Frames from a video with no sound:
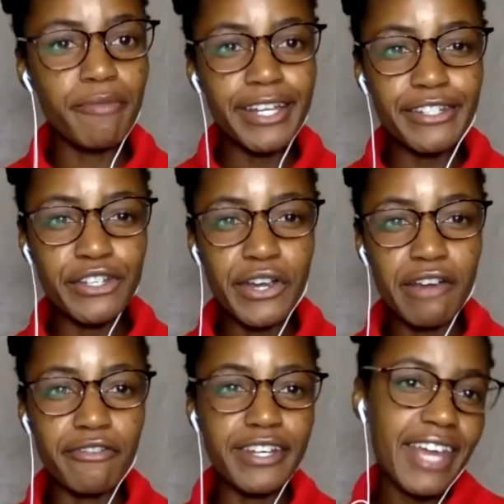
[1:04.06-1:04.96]
into your
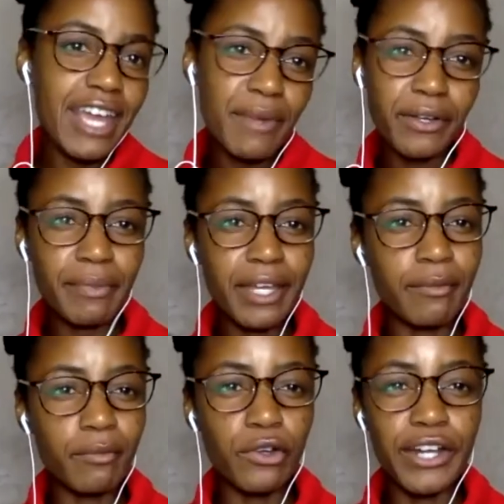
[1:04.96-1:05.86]
everyday, but
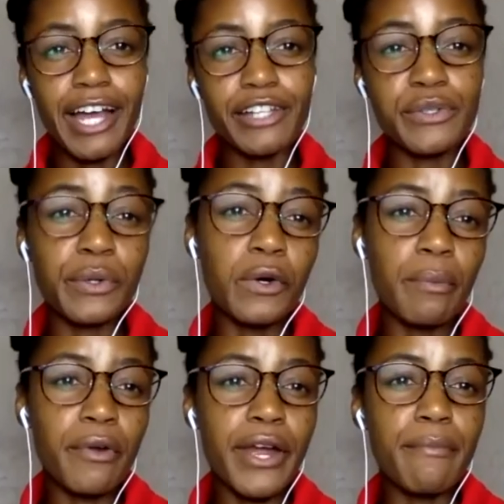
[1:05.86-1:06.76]
learning how to
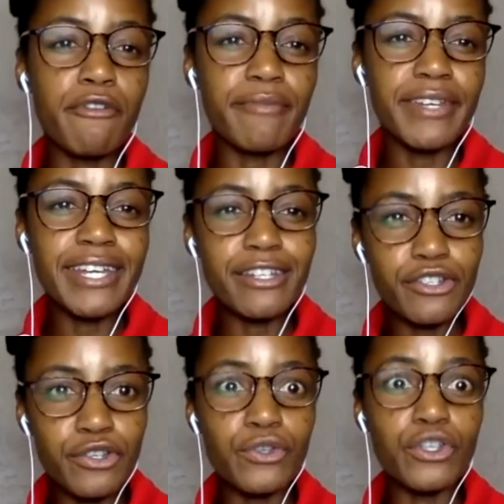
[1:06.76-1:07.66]
incorporate movement
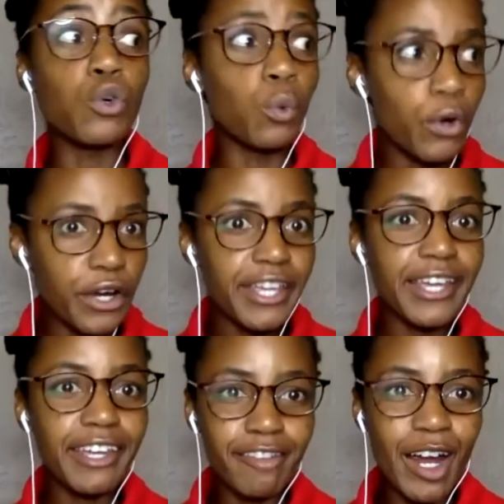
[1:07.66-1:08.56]
into your working
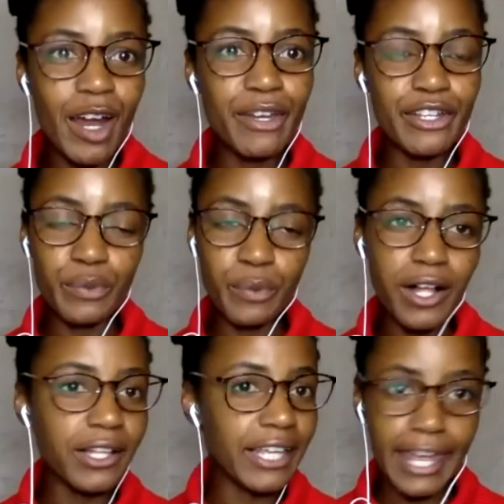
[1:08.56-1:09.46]
environment as well,
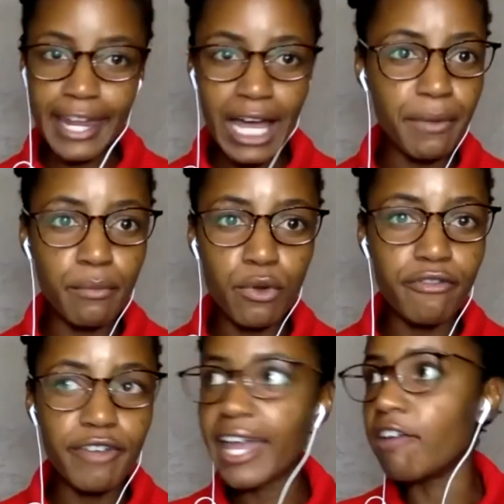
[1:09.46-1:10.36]
getting up and moving
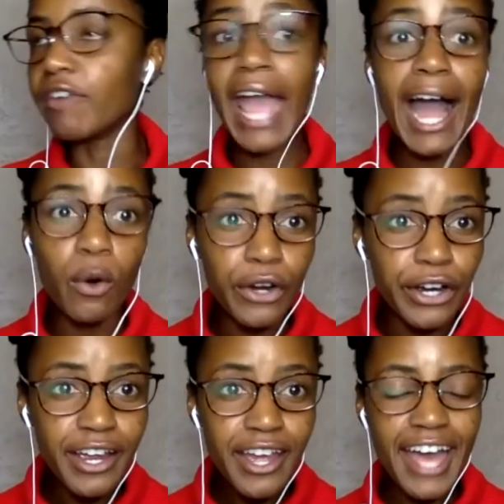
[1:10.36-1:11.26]
every hour
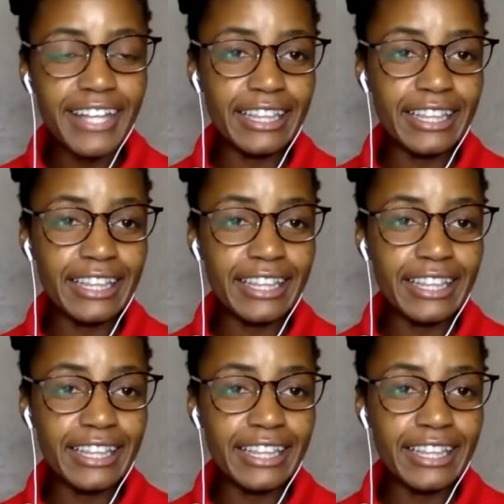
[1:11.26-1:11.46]
at